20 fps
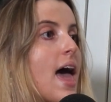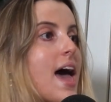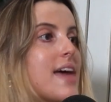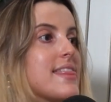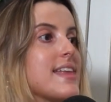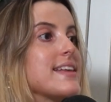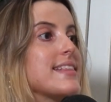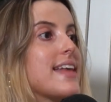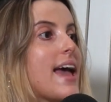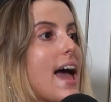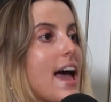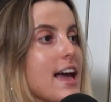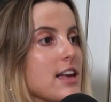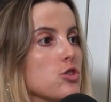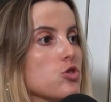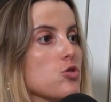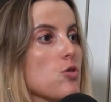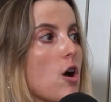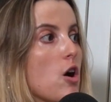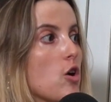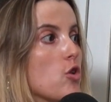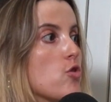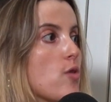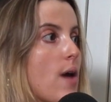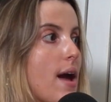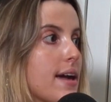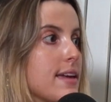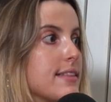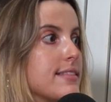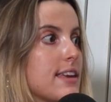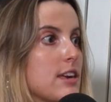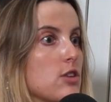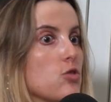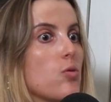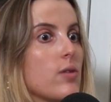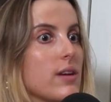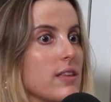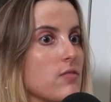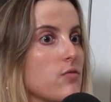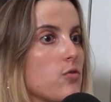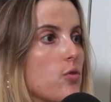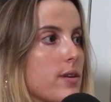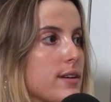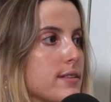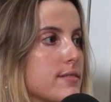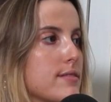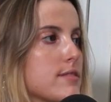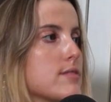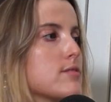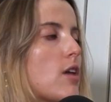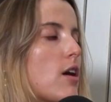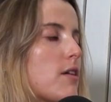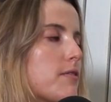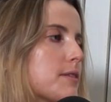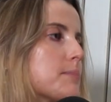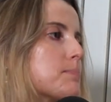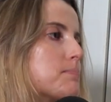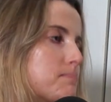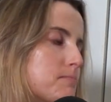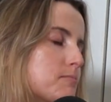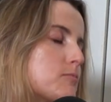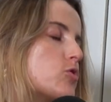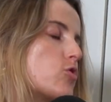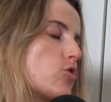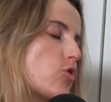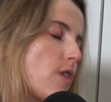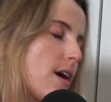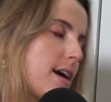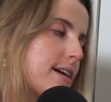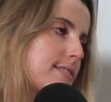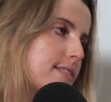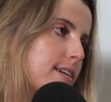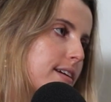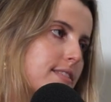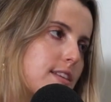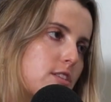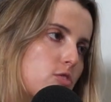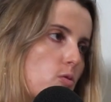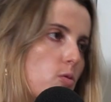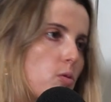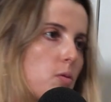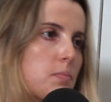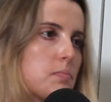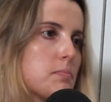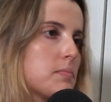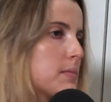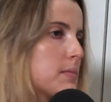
and that as you are creating your invoices, often you're creating it in your